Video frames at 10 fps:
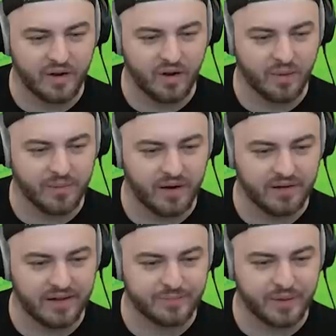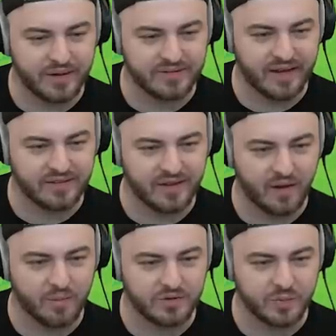no, I'm, it, it's pretty intense how
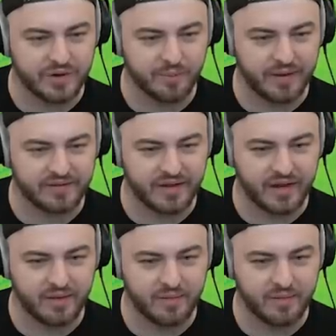much recompense I get.